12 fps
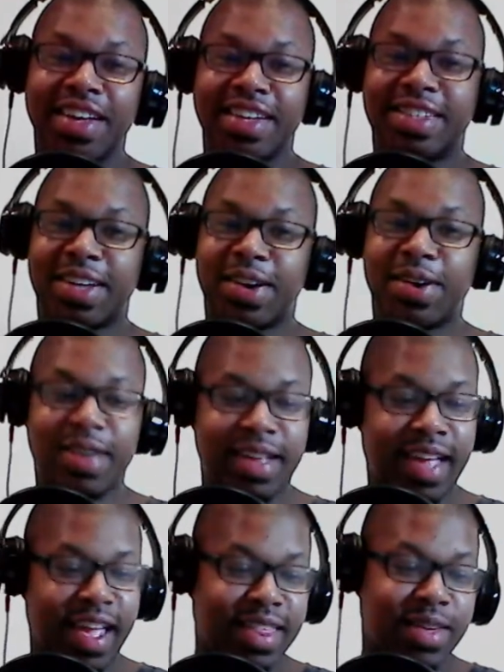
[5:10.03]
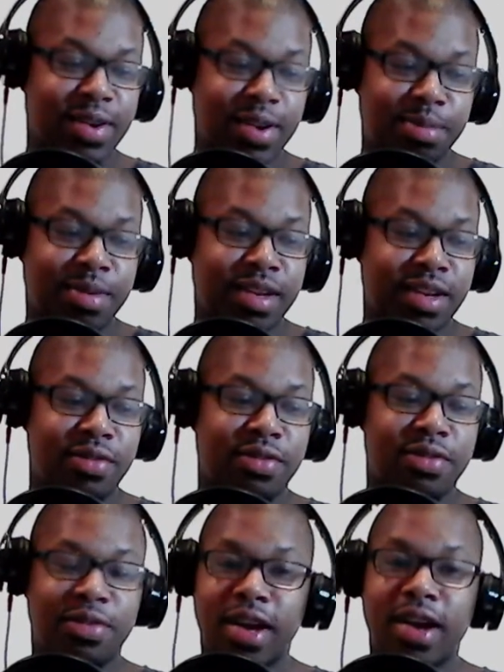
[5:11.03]
So it's going to be
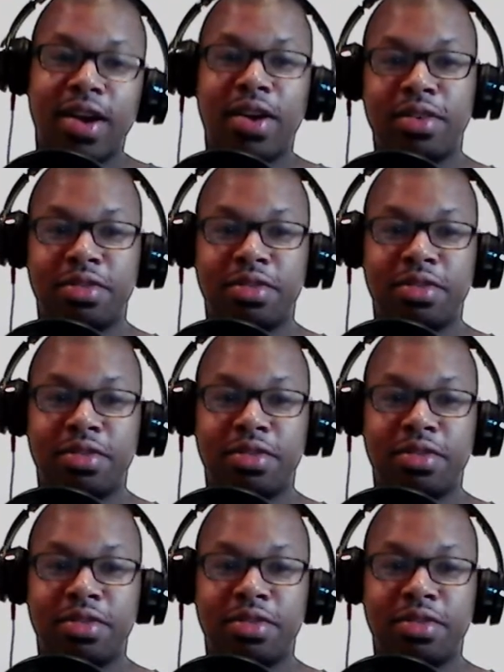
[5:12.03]
very,